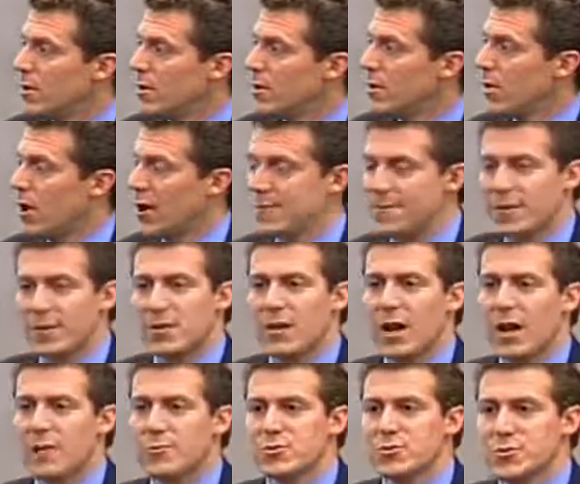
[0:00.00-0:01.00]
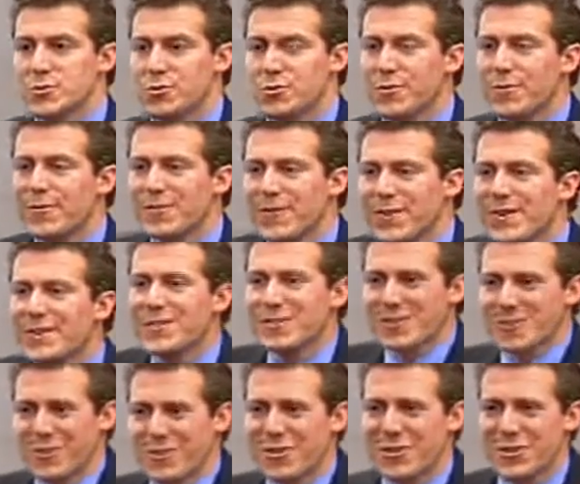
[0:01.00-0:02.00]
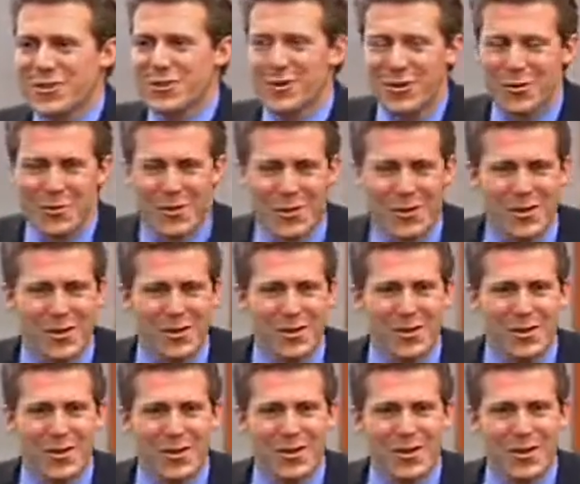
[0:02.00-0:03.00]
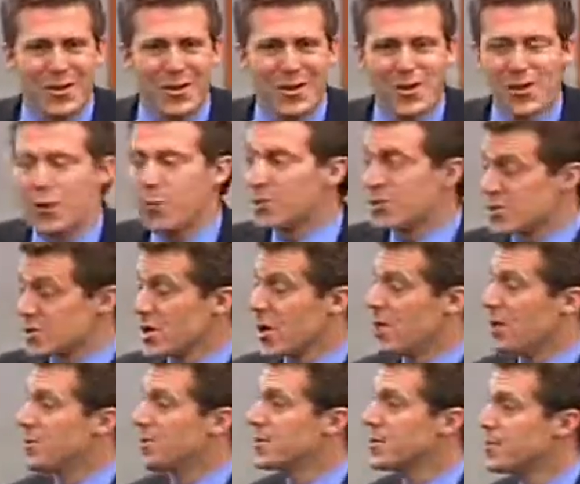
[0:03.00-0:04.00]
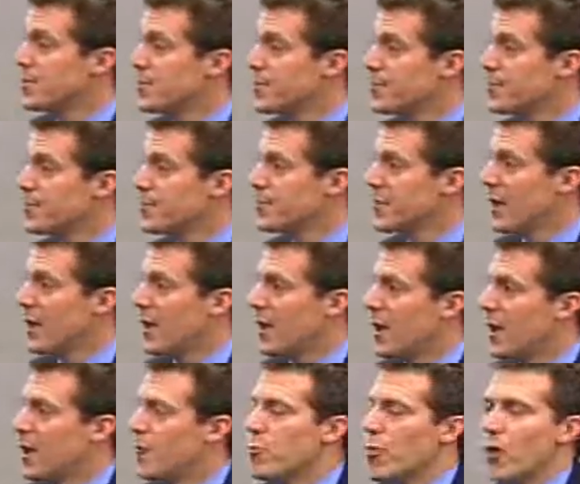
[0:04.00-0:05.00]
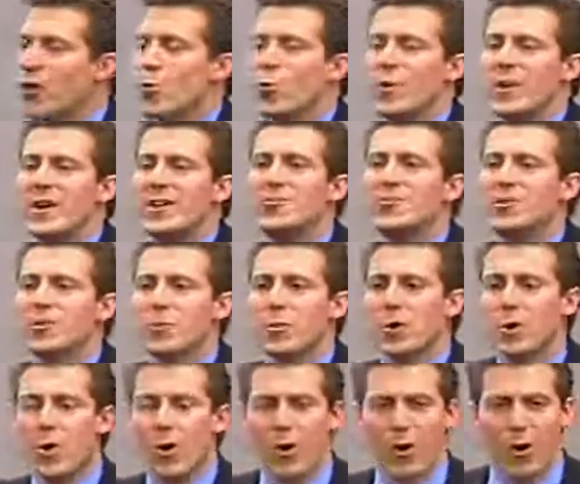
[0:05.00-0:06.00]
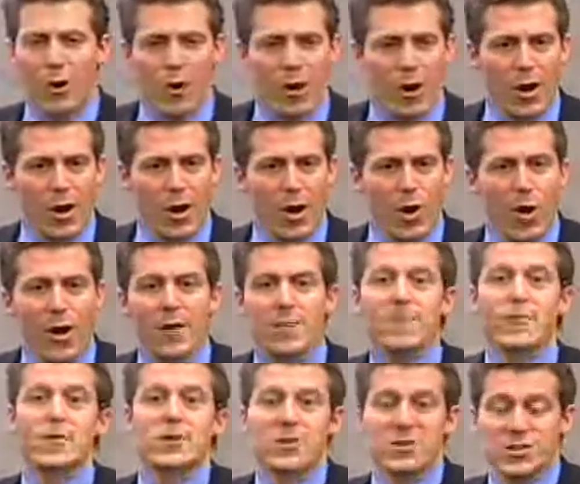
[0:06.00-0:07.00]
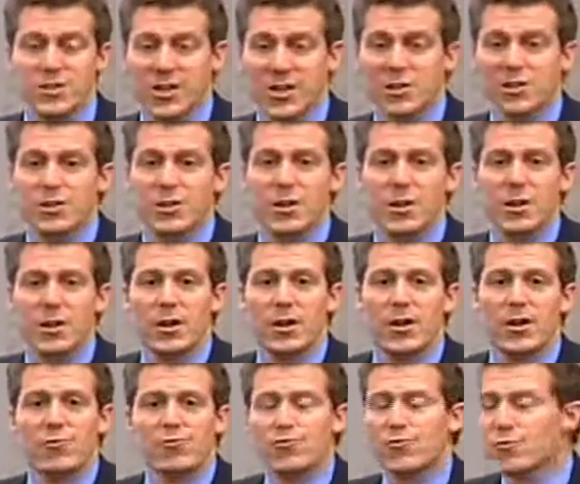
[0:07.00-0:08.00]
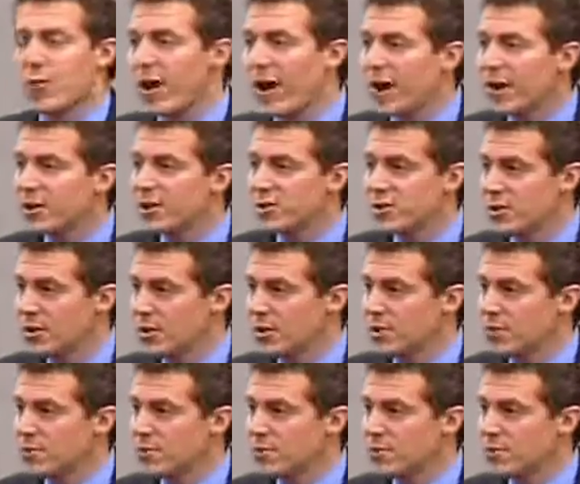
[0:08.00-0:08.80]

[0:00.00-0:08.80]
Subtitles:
oftentimes to definitively determine the result. a more reasonable offer concession strategy